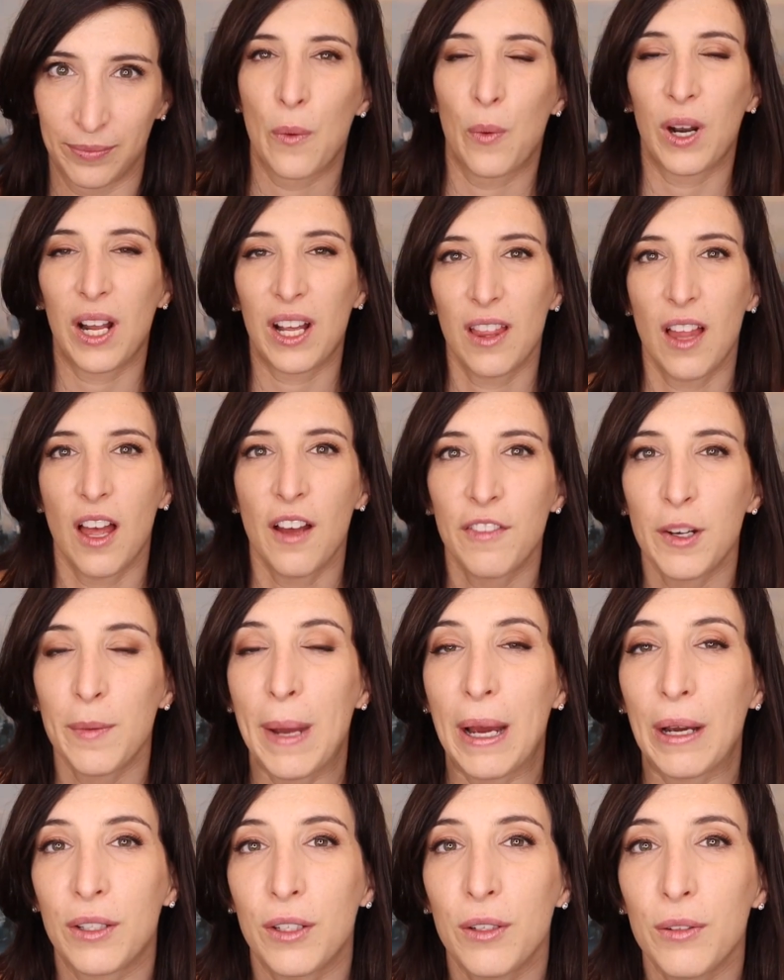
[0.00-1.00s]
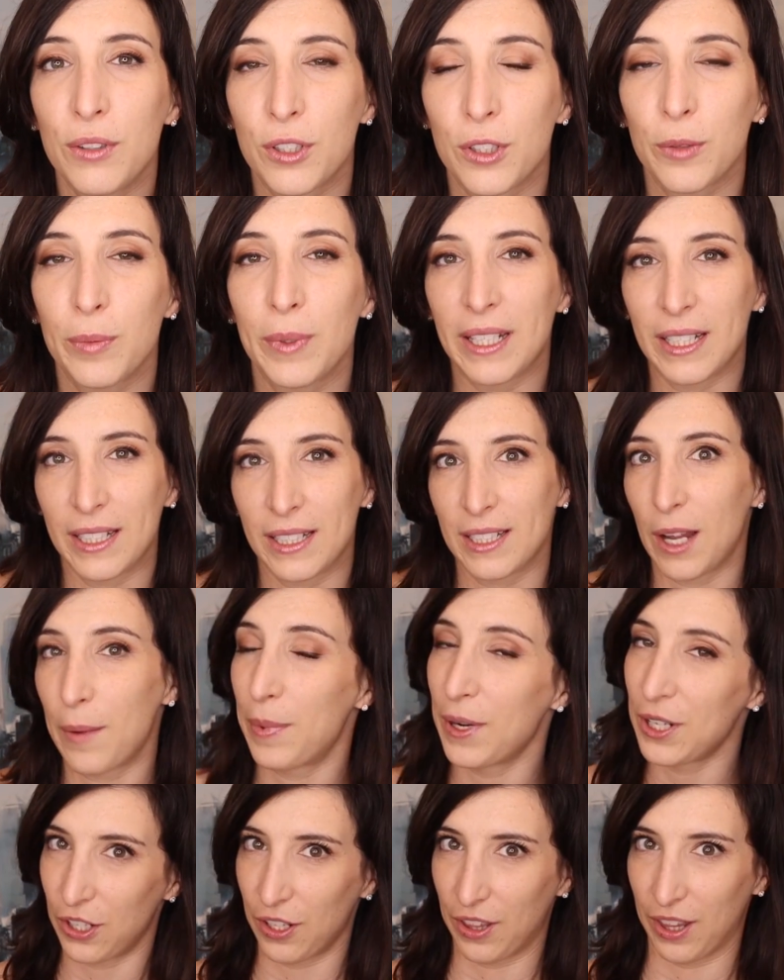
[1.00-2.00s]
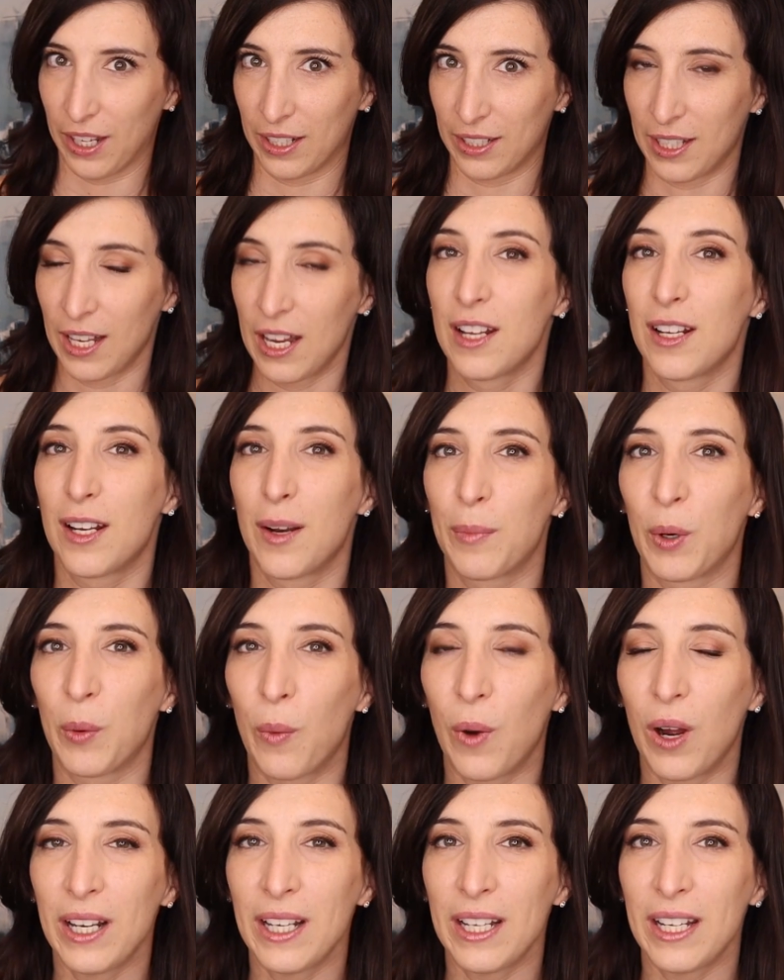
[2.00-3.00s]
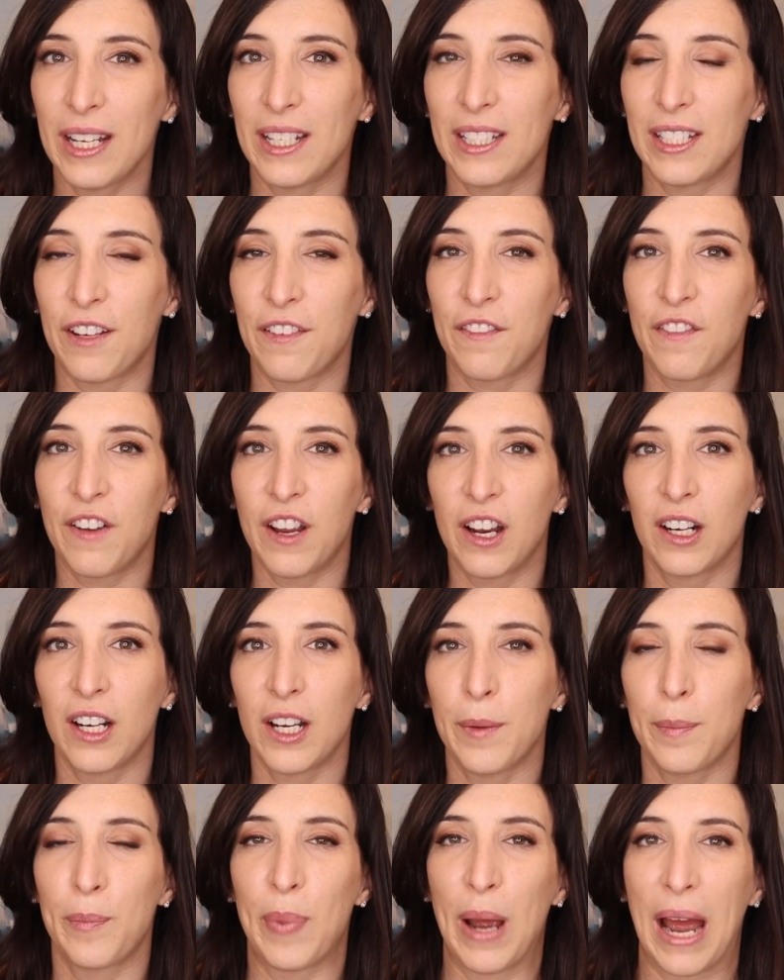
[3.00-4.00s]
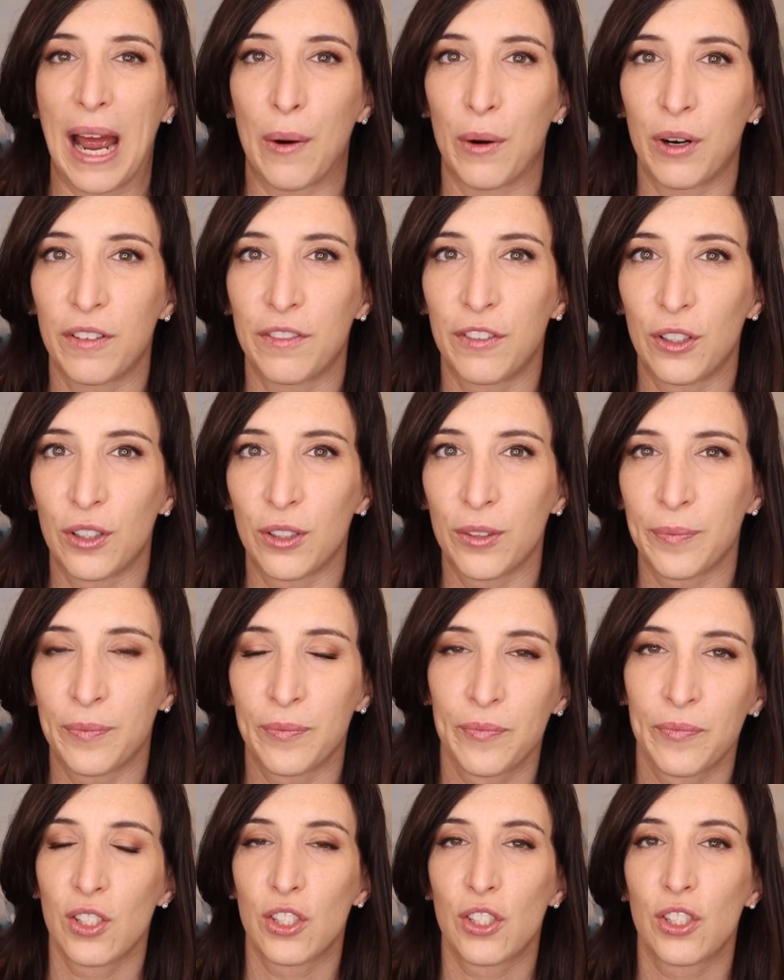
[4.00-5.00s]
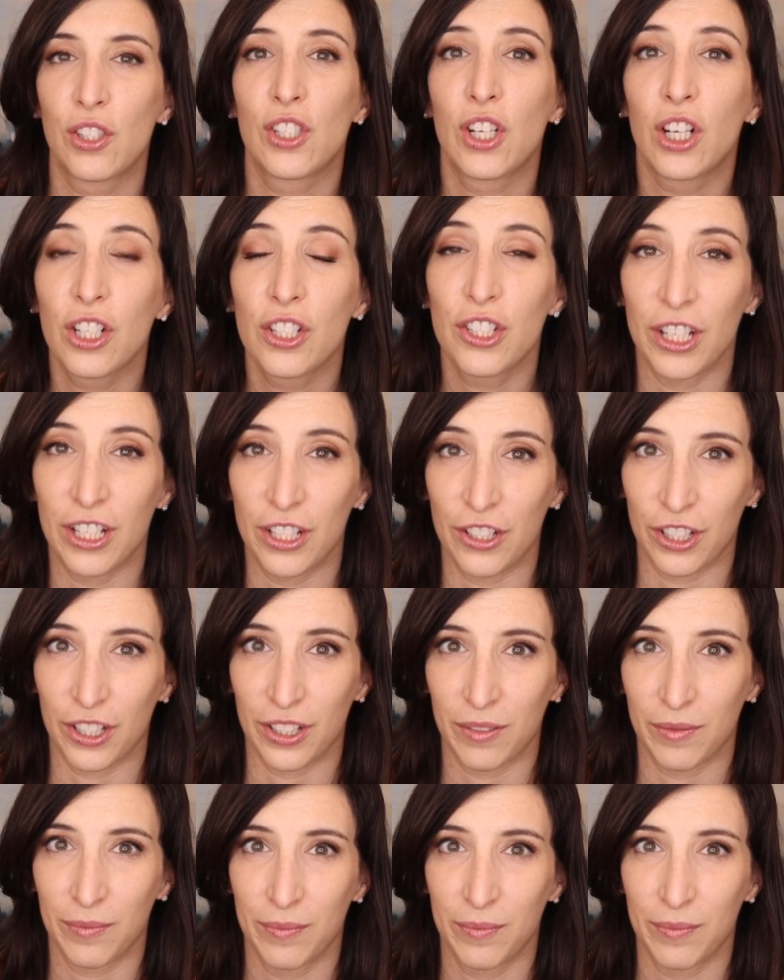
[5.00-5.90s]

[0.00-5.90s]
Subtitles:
What I love about YouTube is a bunch of things. Number one, it's a very powerful search engine.